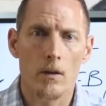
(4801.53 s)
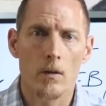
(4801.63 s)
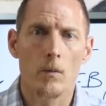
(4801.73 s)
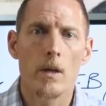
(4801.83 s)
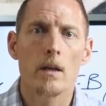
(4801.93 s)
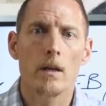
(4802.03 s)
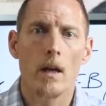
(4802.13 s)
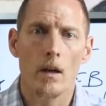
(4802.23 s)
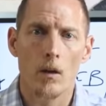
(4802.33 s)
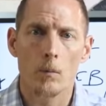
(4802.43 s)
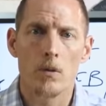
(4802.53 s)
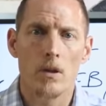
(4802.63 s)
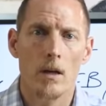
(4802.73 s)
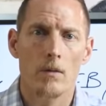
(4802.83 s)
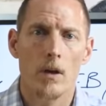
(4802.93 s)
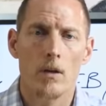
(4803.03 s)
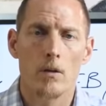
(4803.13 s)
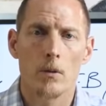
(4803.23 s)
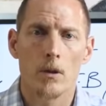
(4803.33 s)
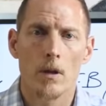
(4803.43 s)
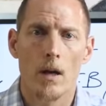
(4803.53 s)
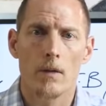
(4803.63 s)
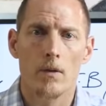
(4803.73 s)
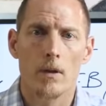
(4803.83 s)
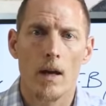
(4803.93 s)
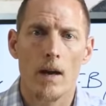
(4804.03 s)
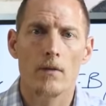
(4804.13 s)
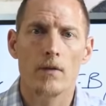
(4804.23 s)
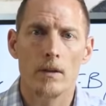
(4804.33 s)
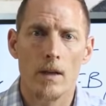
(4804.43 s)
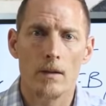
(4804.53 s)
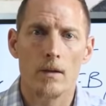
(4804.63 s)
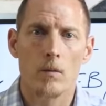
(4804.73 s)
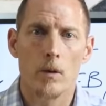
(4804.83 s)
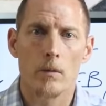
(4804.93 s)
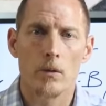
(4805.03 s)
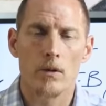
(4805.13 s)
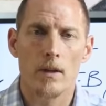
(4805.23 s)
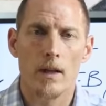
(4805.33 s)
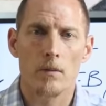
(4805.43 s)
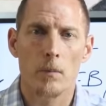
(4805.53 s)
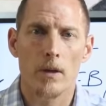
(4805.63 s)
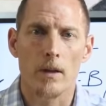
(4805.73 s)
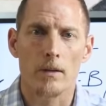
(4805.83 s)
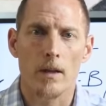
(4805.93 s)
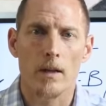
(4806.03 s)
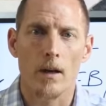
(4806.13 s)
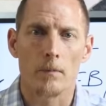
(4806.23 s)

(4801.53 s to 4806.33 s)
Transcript: we can help save 100 million lives. Have a fantastic week. We'll see you next Monday. Take care.